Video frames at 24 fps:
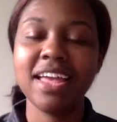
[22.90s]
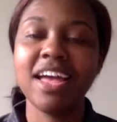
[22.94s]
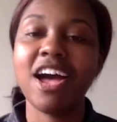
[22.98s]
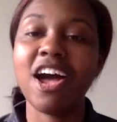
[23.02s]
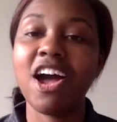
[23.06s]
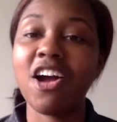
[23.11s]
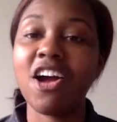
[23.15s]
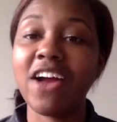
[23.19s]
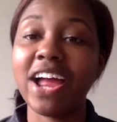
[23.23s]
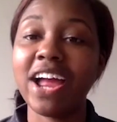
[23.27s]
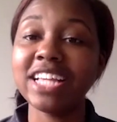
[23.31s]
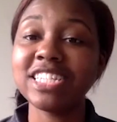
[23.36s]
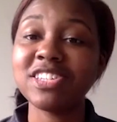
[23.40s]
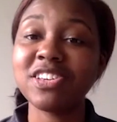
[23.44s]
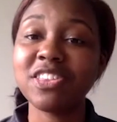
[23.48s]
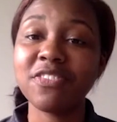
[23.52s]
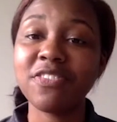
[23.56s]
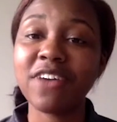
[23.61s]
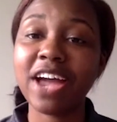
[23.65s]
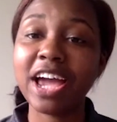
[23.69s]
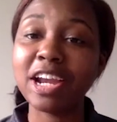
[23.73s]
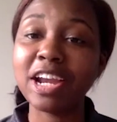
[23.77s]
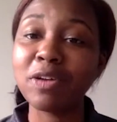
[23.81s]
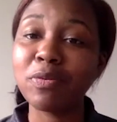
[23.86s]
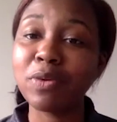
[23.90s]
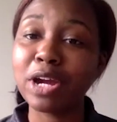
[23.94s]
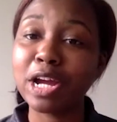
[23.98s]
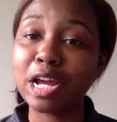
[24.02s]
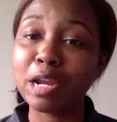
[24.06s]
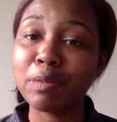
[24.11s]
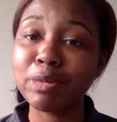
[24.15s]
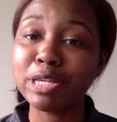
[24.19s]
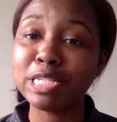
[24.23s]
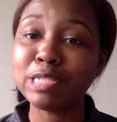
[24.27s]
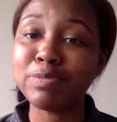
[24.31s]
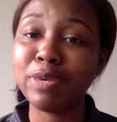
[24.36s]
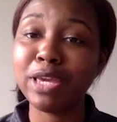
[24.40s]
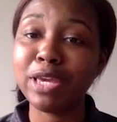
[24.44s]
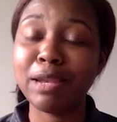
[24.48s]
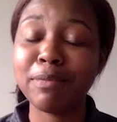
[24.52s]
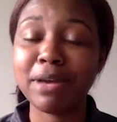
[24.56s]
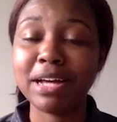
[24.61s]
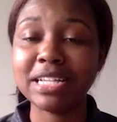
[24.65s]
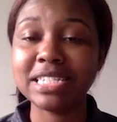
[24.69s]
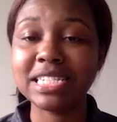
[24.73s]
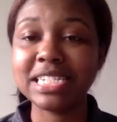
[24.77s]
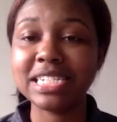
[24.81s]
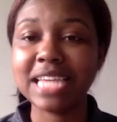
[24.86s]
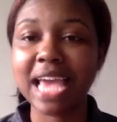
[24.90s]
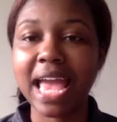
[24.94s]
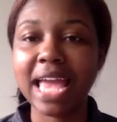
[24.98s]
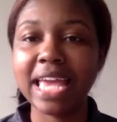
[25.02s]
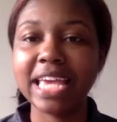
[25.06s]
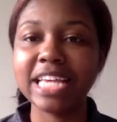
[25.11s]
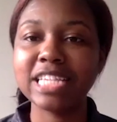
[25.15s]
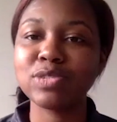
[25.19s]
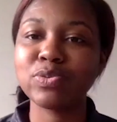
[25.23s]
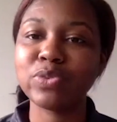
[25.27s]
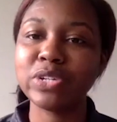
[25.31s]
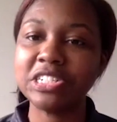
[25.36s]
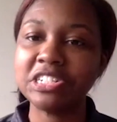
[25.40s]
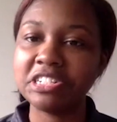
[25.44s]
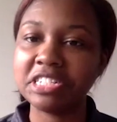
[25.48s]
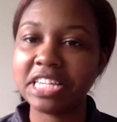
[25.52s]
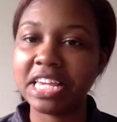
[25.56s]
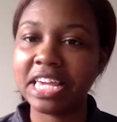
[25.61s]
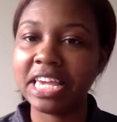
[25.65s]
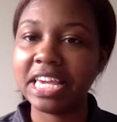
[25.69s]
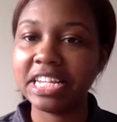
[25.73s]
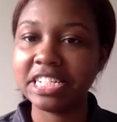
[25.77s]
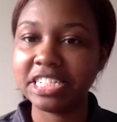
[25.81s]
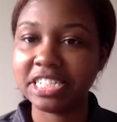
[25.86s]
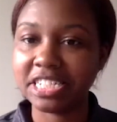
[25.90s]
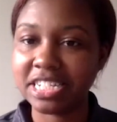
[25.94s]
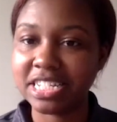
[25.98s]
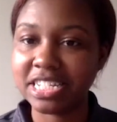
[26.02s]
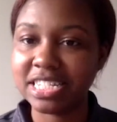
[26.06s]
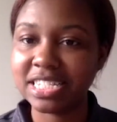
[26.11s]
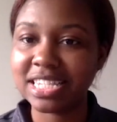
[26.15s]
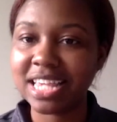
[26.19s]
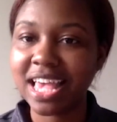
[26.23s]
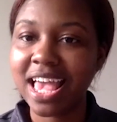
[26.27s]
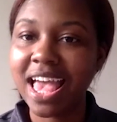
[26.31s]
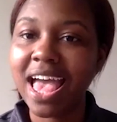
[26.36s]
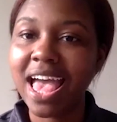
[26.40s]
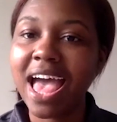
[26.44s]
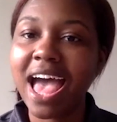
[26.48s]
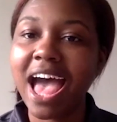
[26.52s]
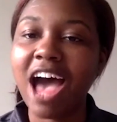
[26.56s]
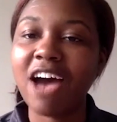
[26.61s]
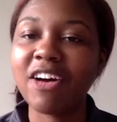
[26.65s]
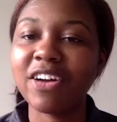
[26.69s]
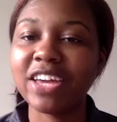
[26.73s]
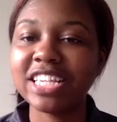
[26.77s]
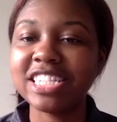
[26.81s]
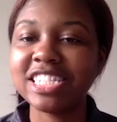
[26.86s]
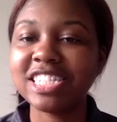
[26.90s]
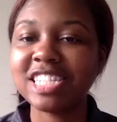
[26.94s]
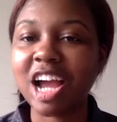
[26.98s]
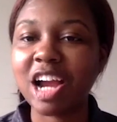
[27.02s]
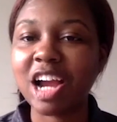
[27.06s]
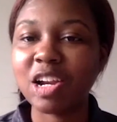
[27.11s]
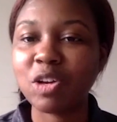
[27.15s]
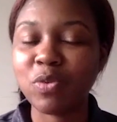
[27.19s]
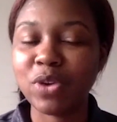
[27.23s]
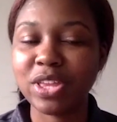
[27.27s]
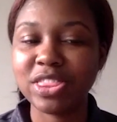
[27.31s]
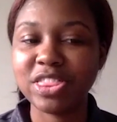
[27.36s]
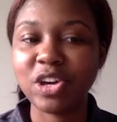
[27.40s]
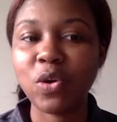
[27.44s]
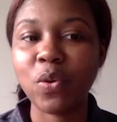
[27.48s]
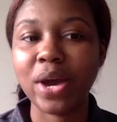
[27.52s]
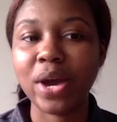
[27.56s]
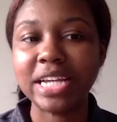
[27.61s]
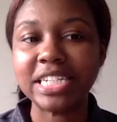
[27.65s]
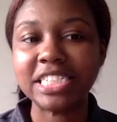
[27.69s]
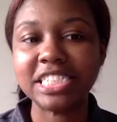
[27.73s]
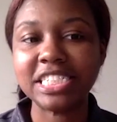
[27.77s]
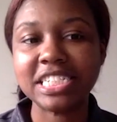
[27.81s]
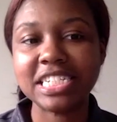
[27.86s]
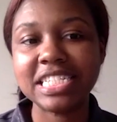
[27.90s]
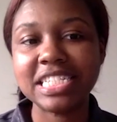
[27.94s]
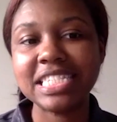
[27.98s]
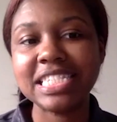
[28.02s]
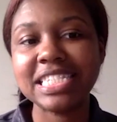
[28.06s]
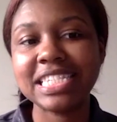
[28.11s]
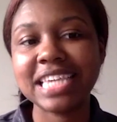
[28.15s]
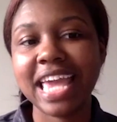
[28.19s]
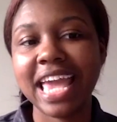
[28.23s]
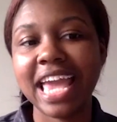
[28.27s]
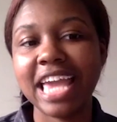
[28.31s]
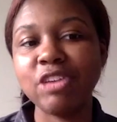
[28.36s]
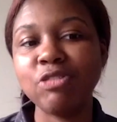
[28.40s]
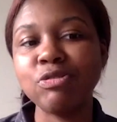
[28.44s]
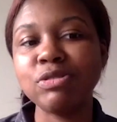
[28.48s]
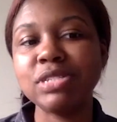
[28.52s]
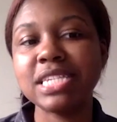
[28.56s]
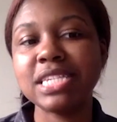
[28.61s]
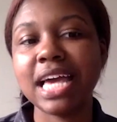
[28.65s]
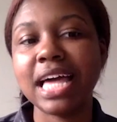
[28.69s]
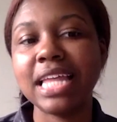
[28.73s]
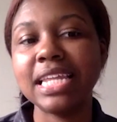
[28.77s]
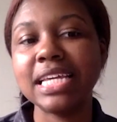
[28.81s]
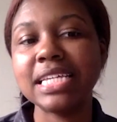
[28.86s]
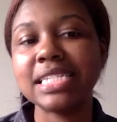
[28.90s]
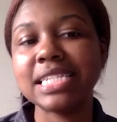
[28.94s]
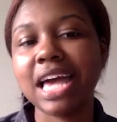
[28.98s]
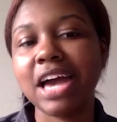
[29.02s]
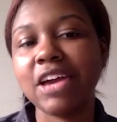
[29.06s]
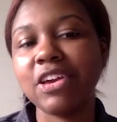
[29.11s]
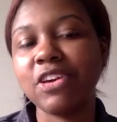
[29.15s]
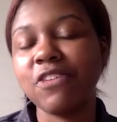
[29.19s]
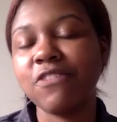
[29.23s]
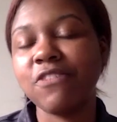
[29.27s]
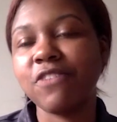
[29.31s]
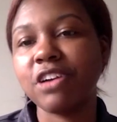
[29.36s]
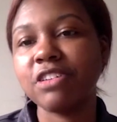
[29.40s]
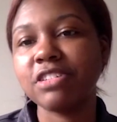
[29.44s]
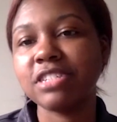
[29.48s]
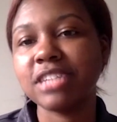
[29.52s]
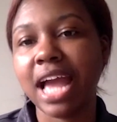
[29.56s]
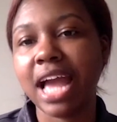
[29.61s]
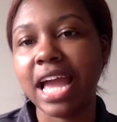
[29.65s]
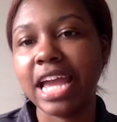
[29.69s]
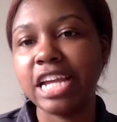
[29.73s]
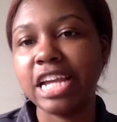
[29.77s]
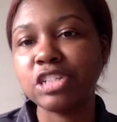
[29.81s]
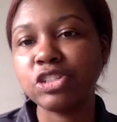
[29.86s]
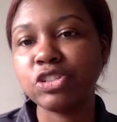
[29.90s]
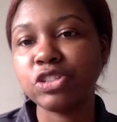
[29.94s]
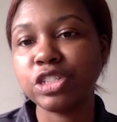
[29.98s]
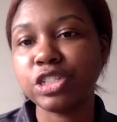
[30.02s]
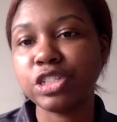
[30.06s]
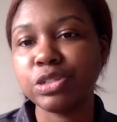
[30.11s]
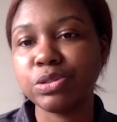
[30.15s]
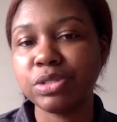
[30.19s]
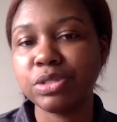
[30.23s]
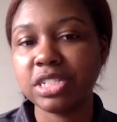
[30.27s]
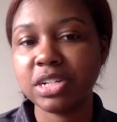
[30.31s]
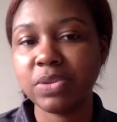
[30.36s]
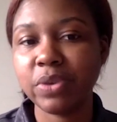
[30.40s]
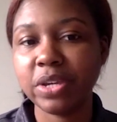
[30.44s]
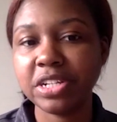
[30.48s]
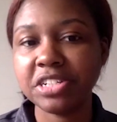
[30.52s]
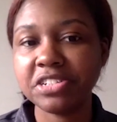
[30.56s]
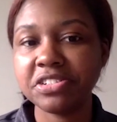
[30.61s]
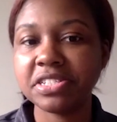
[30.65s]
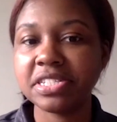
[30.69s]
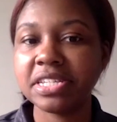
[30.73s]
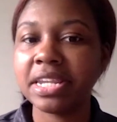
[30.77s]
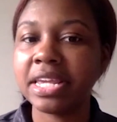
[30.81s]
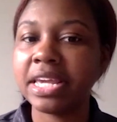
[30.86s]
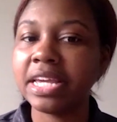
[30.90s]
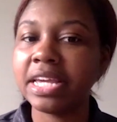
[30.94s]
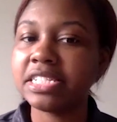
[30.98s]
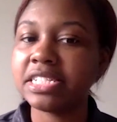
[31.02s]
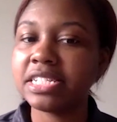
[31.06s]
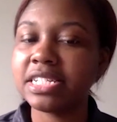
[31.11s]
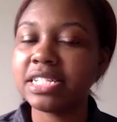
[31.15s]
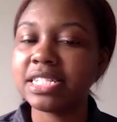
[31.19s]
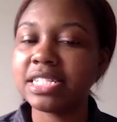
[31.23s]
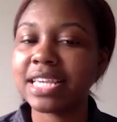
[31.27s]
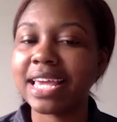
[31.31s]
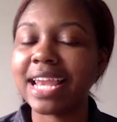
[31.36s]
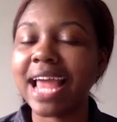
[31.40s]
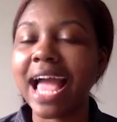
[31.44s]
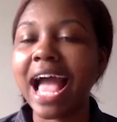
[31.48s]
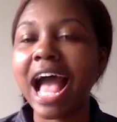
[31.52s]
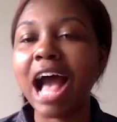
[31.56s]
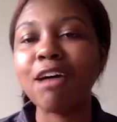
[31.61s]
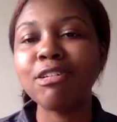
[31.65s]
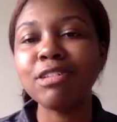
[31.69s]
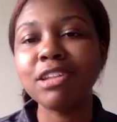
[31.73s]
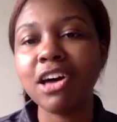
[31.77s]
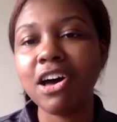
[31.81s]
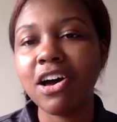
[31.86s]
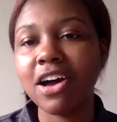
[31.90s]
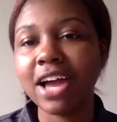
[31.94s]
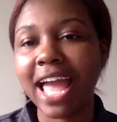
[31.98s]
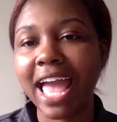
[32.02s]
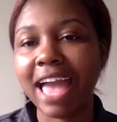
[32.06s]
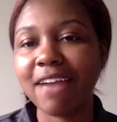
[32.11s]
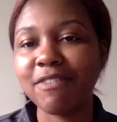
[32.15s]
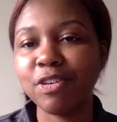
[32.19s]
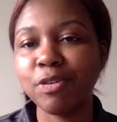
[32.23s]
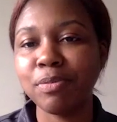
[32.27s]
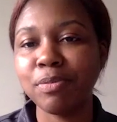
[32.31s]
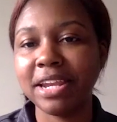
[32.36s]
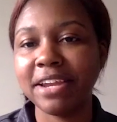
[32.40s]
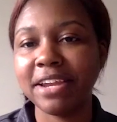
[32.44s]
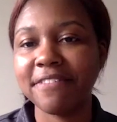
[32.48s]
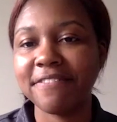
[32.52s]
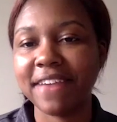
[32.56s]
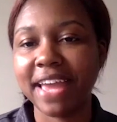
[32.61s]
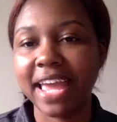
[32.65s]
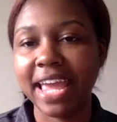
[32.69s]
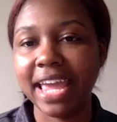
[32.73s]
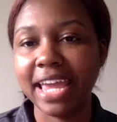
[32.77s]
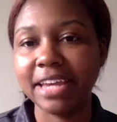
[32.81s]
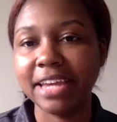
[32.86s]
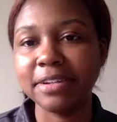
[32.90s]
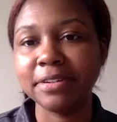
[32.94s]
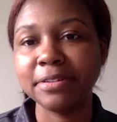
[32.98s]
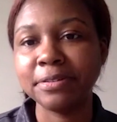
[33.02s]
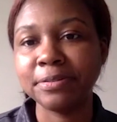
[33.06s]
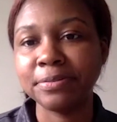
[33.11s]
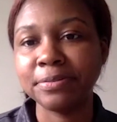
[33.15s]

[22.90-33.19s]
All right. So, the fighter we're going to be speaking about today is Richardson Hitchens. I'll get started with the questions. Can you tell us how you first got introduced to Richardson Hitchens and how long have you been a fan?